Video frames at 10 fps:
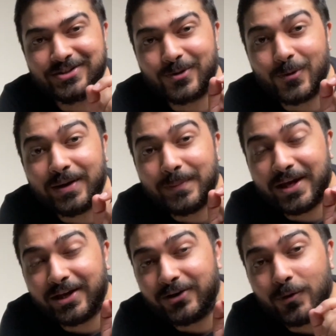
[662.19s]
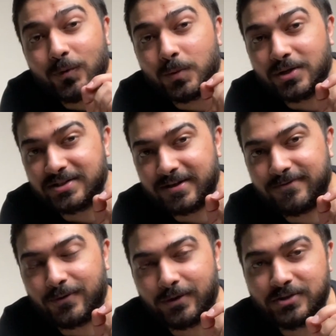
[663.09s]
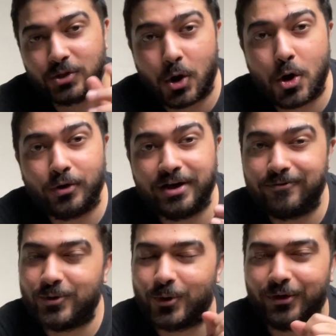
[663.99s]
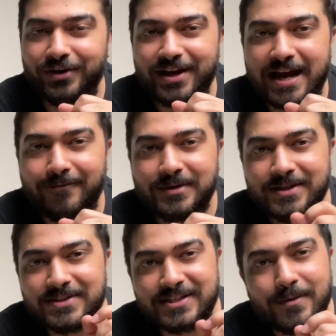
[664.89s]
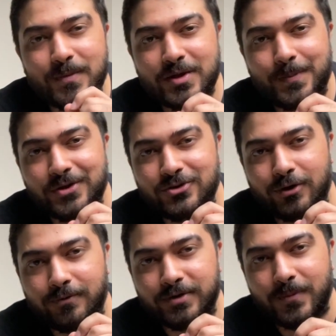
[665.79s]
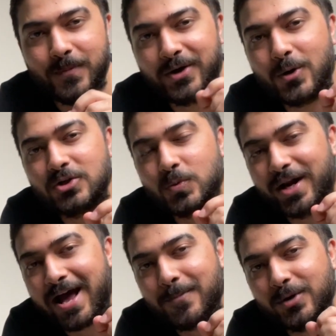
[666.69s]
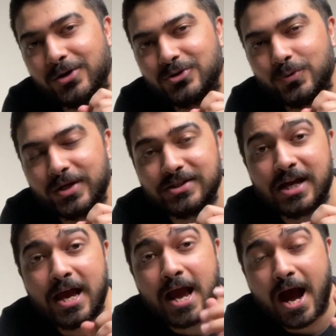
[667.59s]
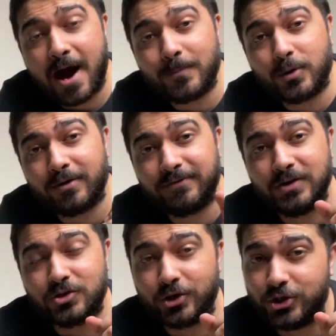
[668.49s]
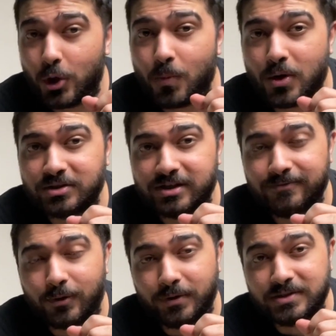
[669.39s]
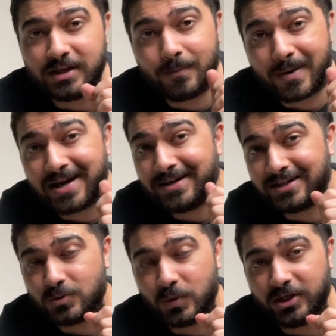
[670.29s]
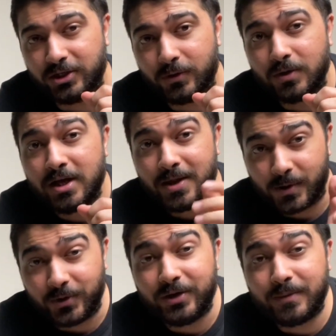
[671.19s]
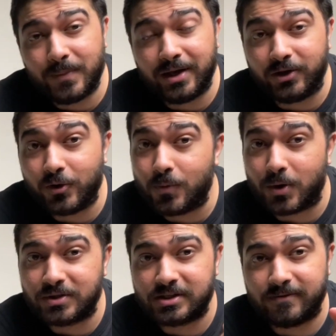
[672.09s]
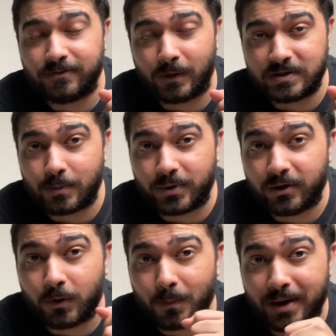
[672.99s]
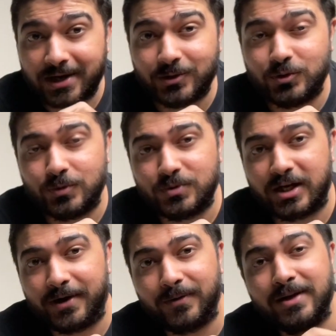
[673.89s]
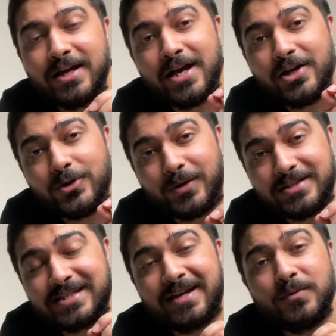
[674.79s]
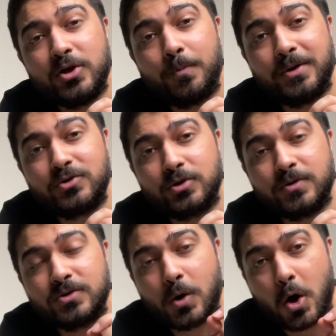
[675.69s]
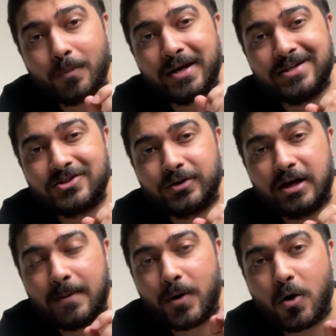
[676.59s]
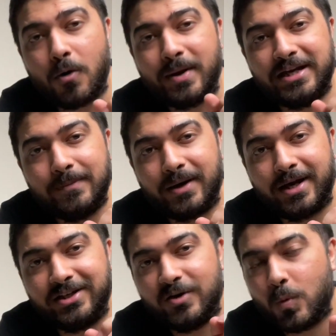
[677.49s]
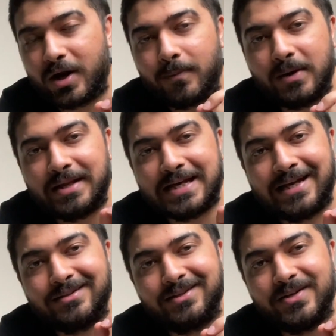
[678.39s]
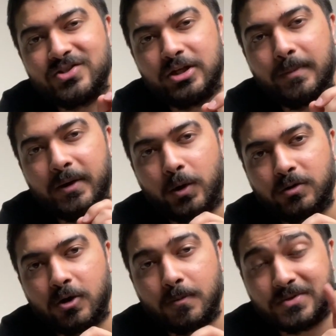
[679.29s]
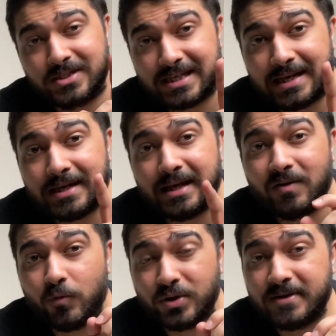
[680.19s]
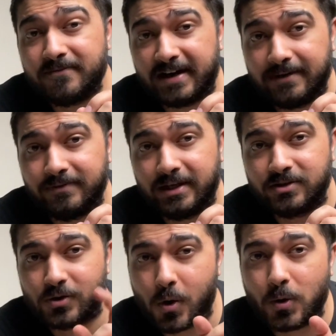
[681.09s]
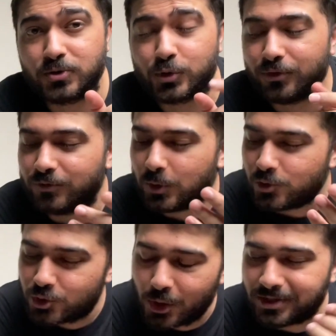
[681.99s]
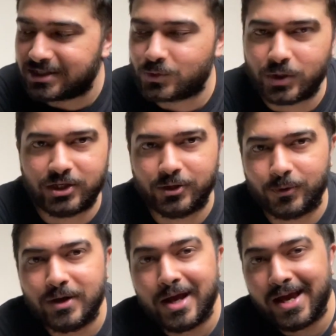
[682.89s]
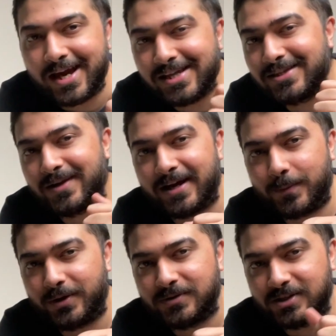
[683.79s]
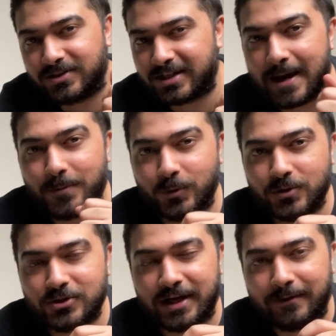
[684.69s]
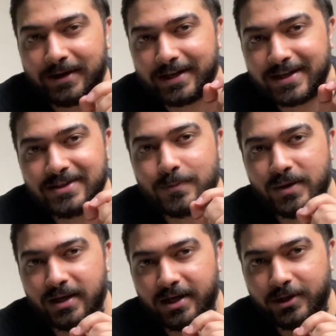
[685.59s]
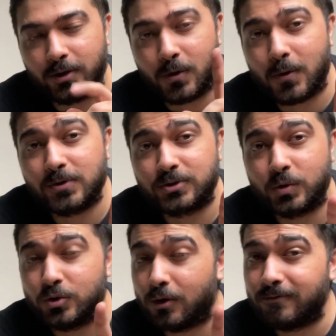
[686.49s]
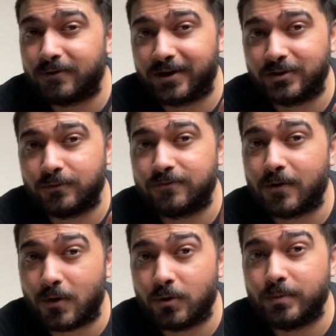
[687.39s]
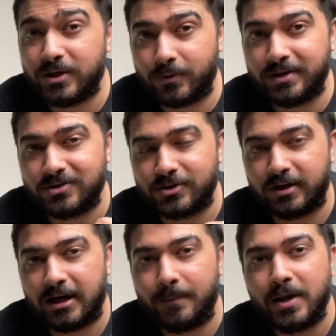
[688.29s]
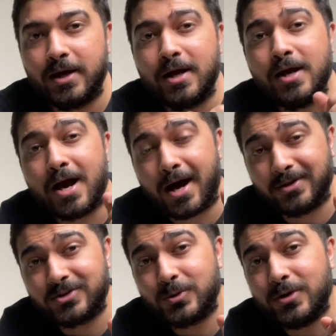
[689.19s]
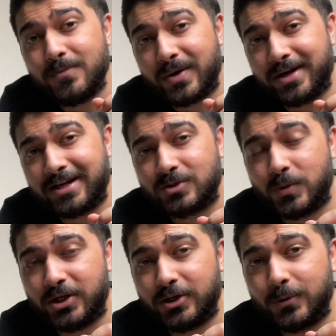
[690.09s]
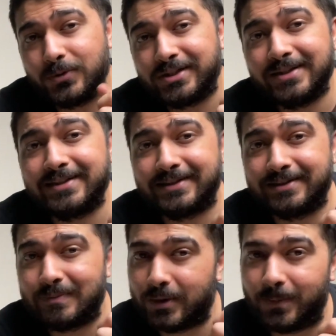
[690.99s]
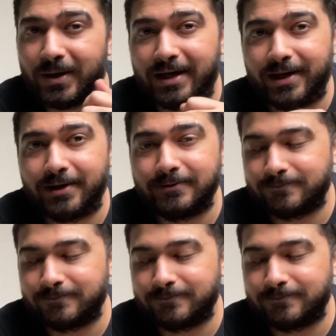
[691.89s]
go and make your bonsai forest, or if you already have it, then send me the picture of them, because what I'm gonna do is I'm gonna feature your bonsai forest in my next video. Now you can make your bonsai forest appear on my YouTube channel. You can send me your pictures on my Instagram or my email ID whataplant@gmail.com. Send it within 5 days. Also, if you enjoy this video, hit the like button, subscribe to the channel and hit the bell icon. Also, don't forget to follow me on Instagram. I'll see you in my next video. Till then, bye bye.